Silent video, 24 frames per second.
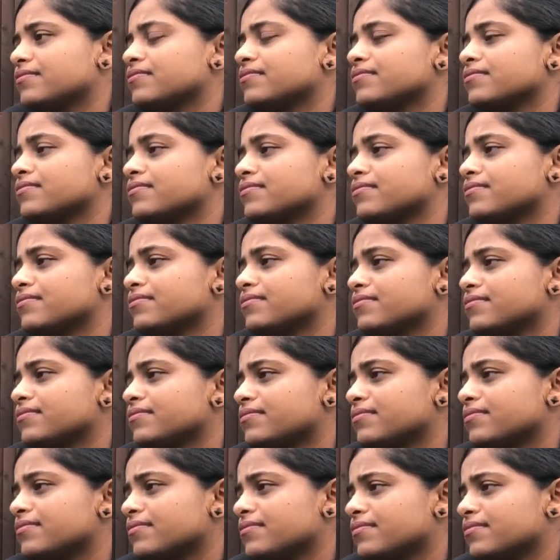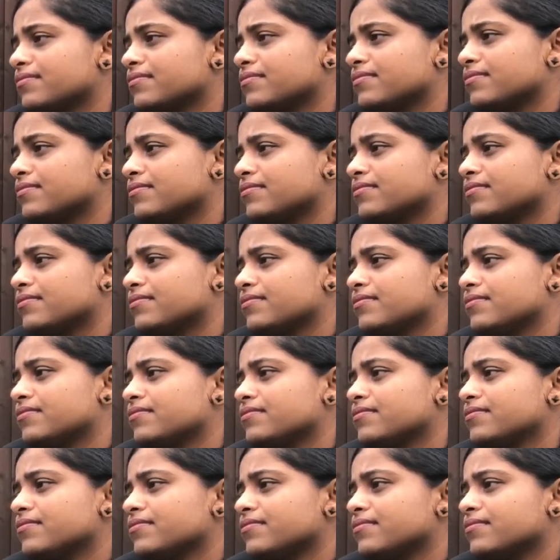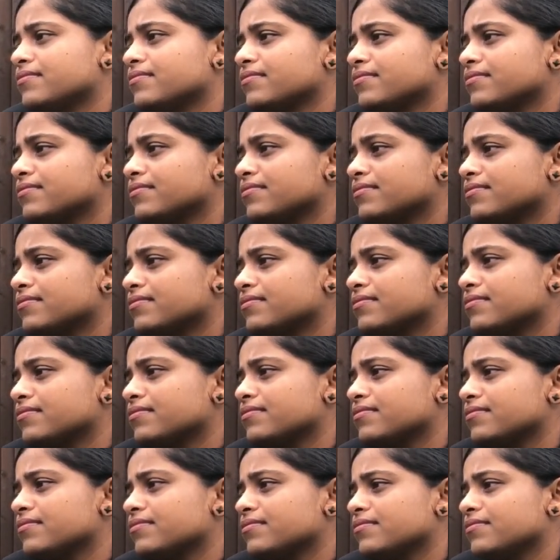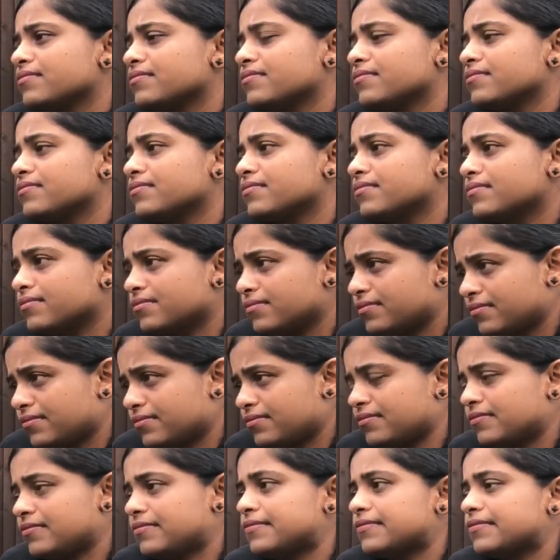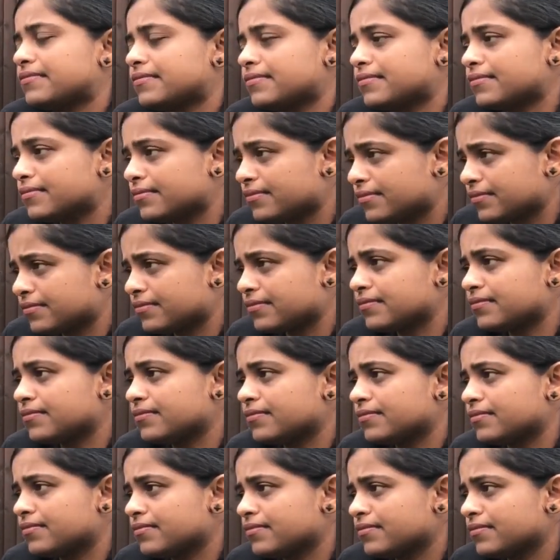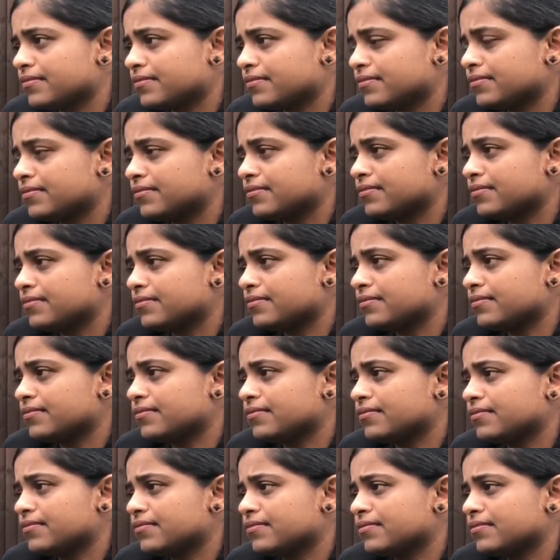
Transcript: No words are spoken by the person on screen.